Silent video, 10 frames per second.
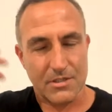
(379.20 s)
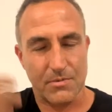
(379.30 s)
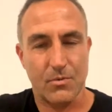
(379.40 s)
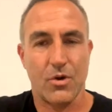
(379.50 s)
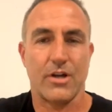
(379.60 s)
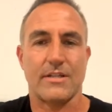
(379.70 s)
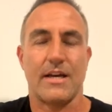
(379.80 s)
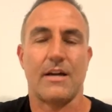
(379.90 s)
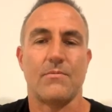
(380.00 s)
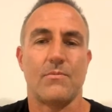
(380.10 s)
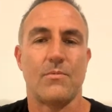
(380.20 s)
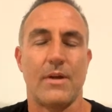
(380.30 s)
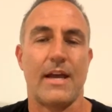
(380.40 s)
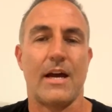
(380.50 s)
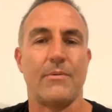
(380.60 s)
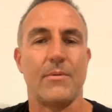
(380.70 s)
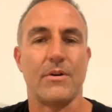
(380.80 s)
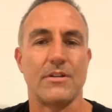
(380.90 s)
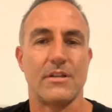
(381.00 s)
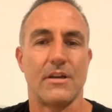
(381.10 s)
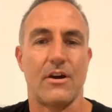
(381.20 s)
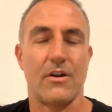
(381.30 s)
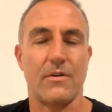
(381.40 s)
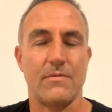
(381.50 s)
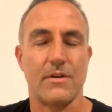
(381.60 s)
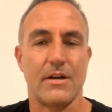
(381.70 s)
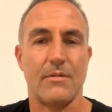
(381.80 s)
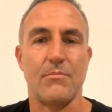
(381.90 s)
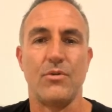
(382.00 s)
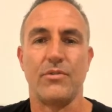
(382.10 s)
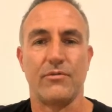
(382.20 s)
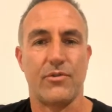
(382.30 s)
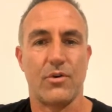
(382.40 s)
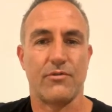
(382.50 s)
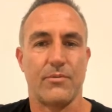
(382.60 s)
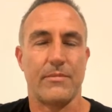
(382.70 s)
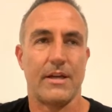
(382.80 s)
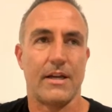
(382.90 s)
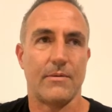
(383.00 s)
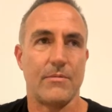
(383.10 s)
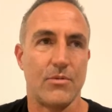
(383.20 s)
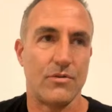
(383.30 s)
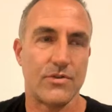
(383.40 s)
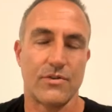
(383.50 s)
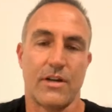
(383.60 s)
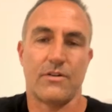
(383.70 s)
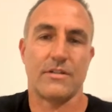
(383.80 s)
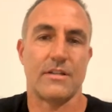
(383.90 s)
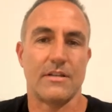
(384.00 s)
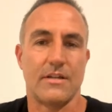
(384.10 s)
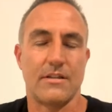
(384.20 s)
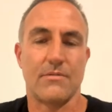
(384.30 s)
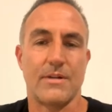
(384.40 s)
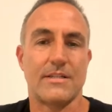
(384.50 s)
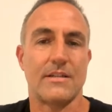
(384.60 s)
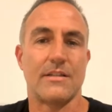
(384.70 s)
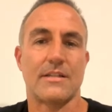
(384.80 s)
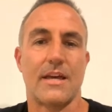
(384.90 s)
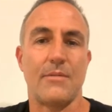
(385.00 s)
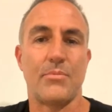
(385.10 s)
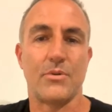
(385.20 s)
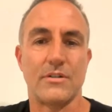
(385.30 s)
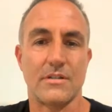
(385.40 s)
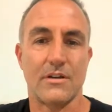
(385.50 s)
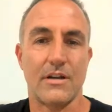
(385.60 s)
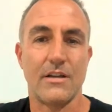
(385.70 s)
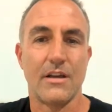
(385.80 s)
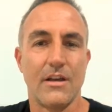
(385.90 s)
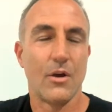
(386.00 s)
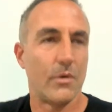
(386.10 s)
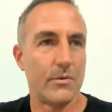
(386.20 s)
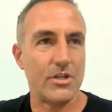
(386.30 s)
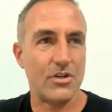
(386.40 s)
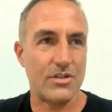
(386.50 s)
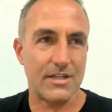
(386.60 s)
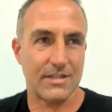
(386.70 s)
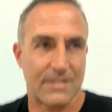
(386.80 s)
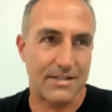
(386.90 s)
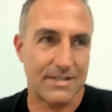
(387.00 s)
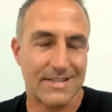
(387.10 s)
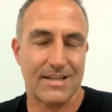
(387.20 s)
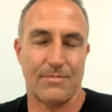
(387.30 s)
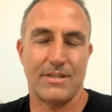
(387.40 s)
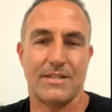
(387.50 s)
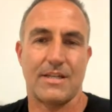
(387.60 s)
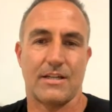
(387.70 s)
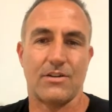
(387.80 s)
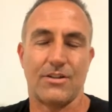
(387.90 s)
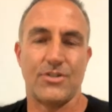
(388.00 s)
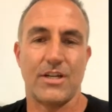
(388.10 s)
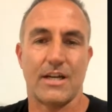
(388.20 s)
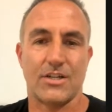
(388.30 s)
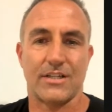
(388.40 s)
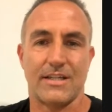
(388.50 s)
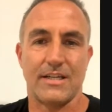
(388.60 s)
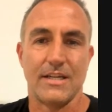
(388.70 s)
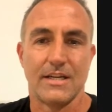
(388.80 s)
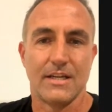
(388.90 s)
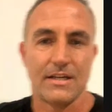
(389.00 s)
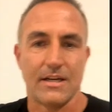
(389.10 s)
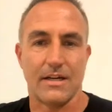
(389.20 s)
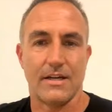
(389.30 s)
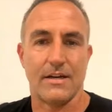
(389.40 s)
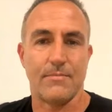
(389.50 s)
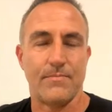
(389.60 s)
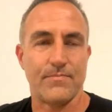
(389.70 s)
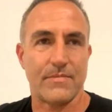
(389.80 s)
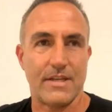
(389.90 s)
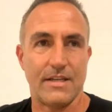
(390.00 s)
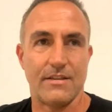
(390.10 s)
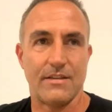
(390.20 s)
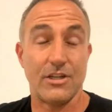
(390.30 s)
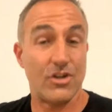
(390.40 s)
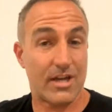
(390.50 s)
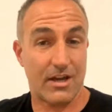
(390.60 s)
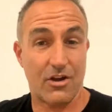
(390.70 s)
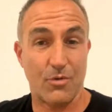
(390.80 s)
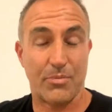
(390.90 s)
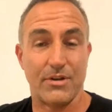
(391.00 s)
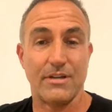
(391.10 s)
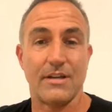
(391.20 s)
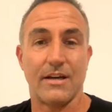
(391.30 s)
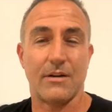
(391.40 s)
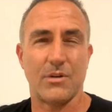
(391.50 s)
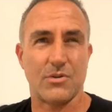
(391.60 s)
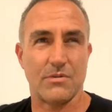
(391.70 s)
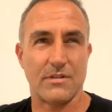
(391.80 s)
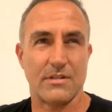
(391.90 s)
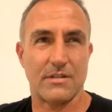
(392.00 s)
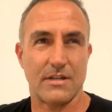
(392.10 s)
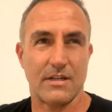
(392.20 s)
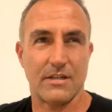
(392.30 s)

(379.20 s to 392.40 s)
we worked out how we wanted to go, and moving forward from there, we moved straight onto the rest of the skateboard design. We were using some of this technology actually in the UK Open, which was